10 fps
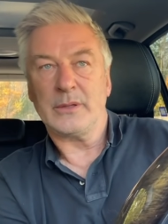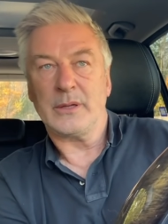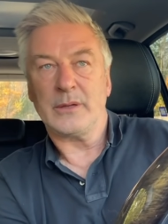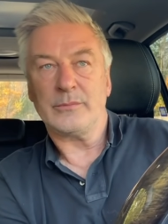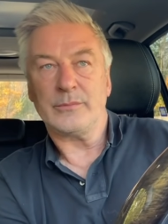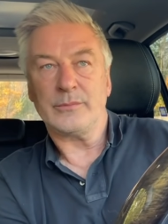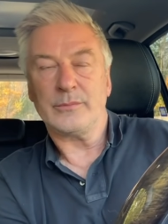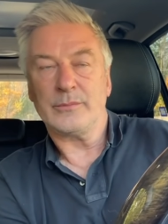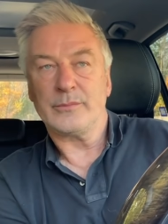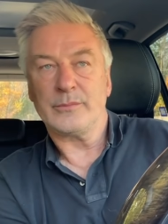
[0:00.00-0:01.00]
Because
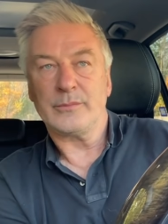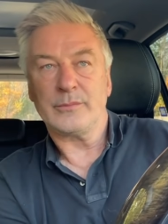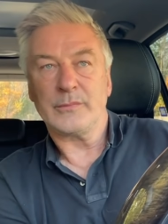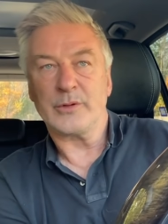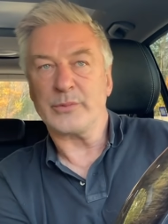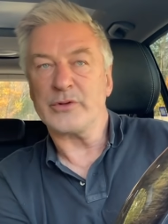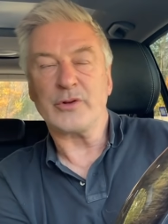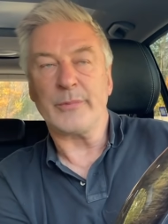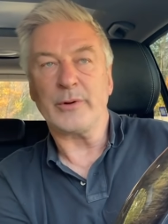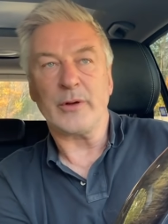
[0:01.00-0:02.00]
um, with
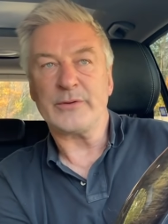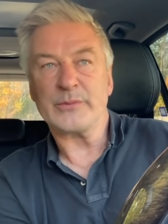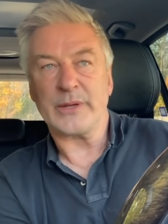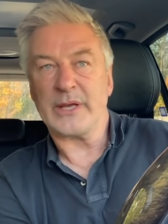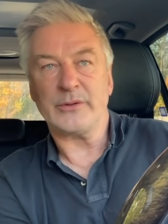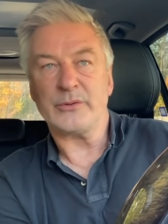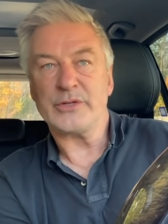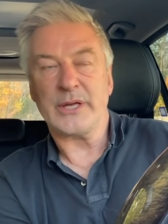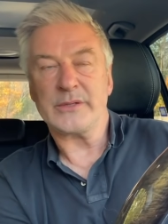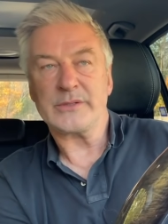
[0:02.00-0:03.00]
Trump in office, we had no
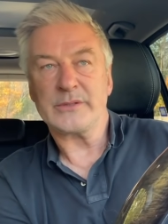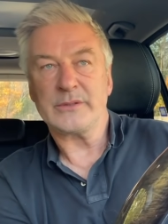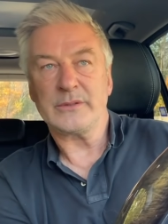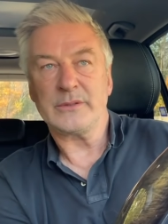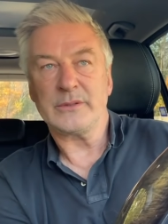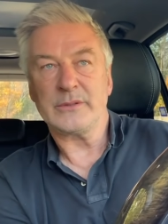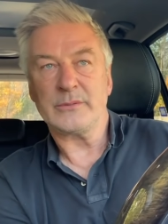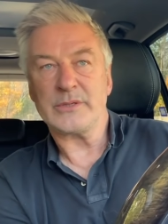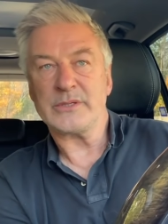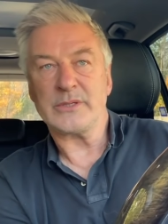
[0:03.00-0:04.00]
chance. It
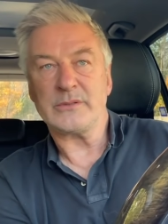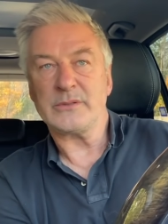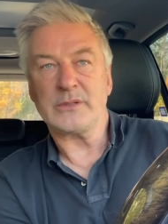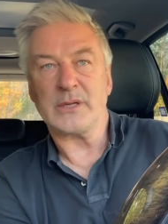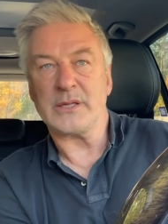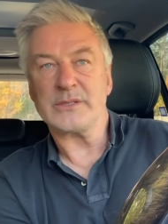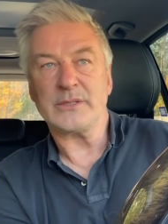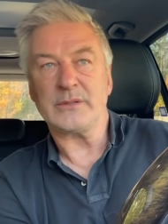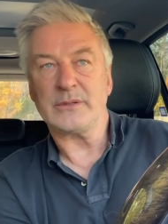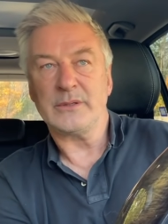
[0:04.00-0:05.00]
was just a
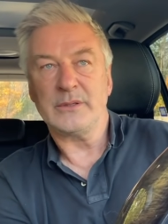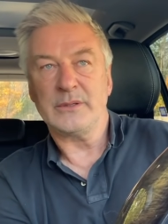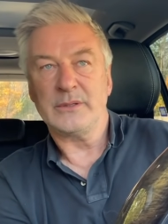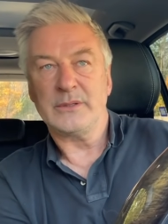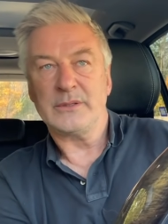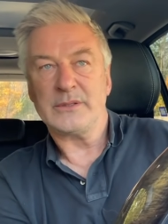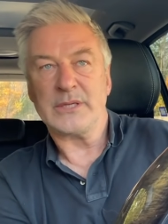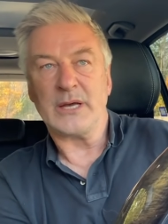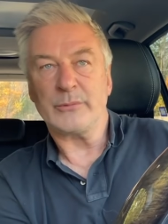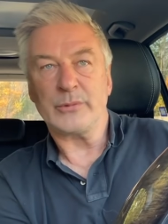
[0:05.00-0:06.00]
constant
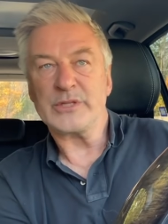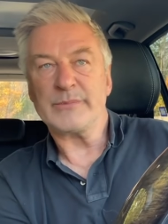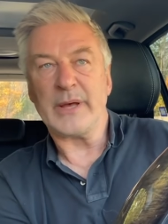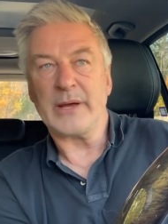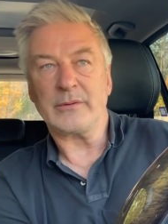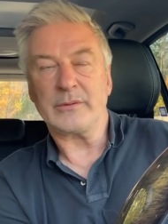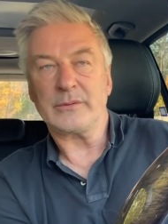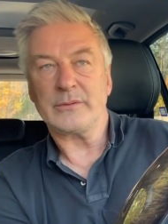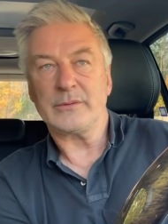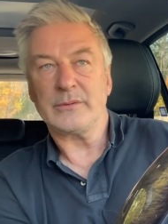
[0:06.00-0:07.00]
downward spiral
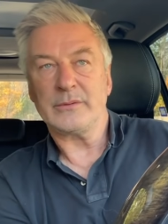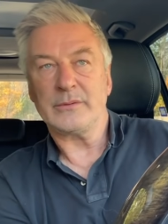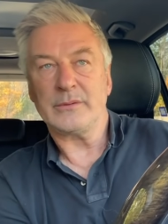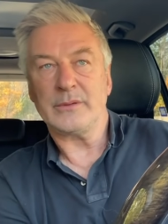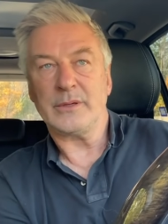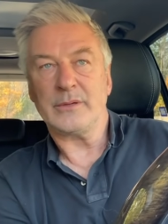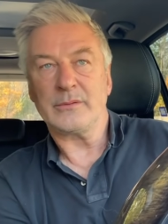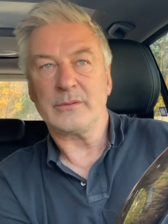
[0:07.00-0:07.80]
you know.